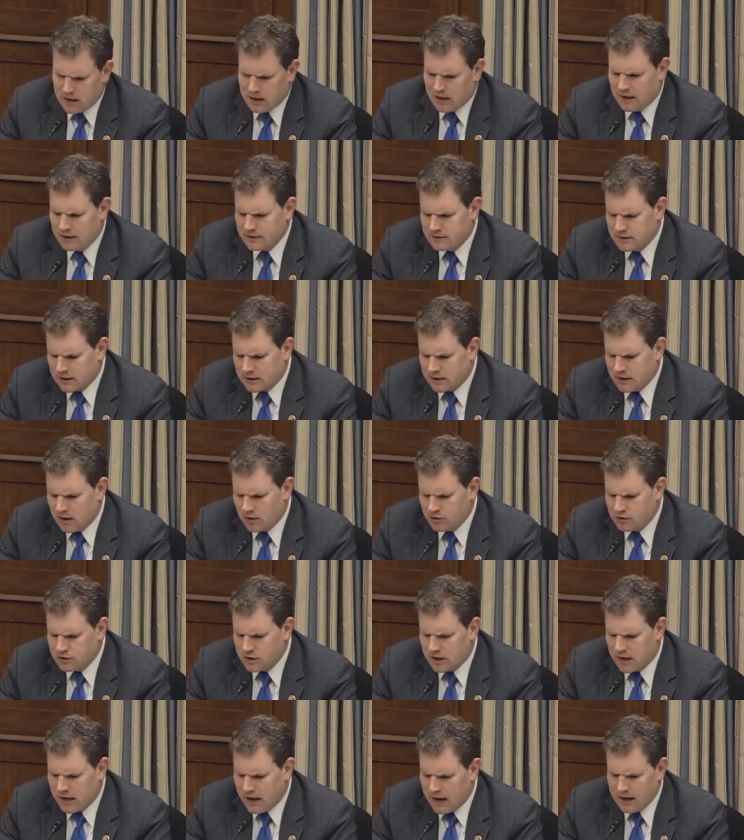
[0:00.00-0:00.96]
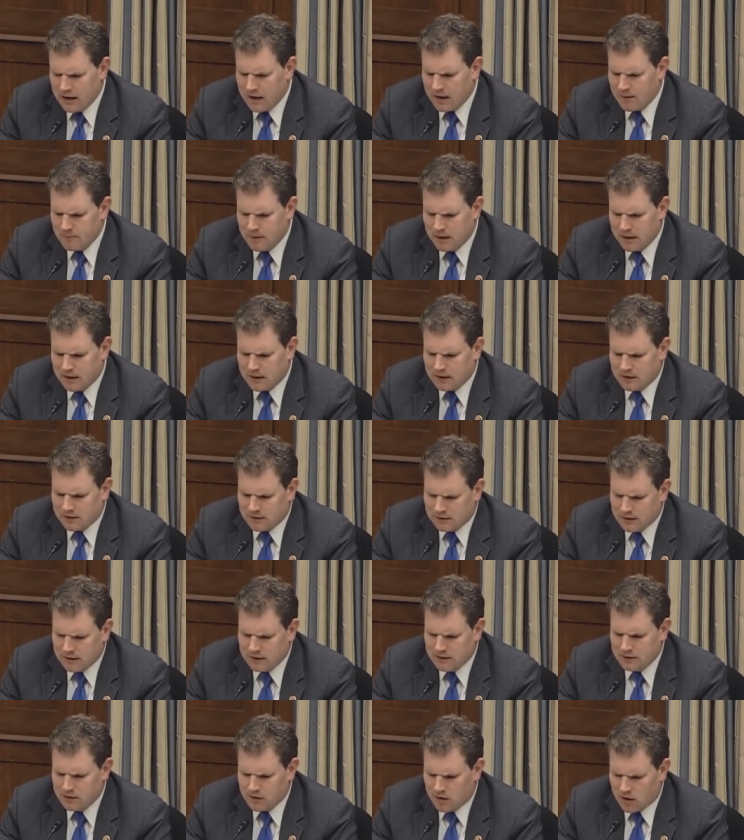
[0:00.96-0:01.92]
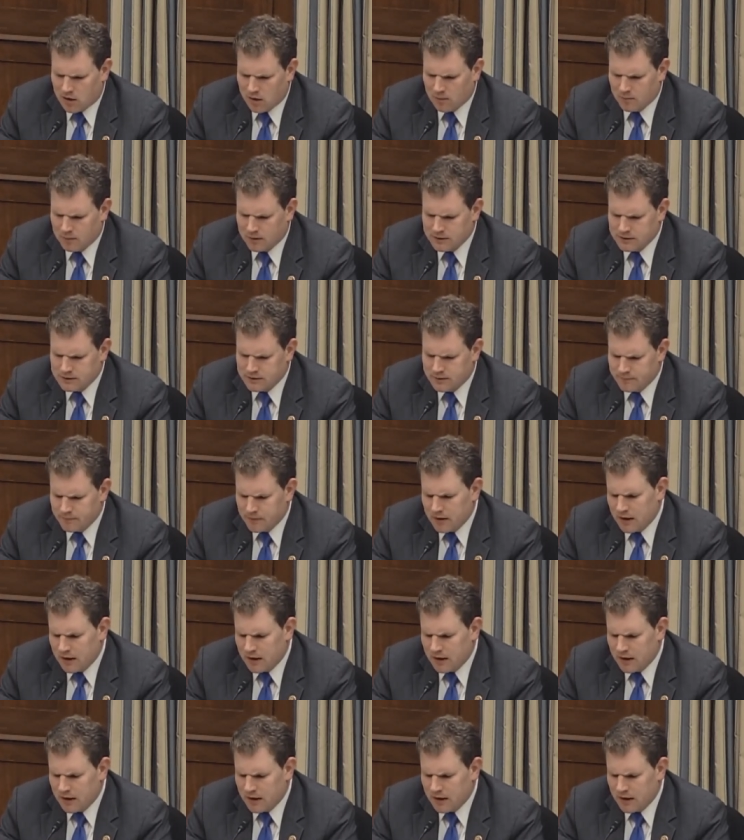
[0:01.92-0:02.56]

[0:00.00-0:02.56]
and technology cannot make it clean and harmless.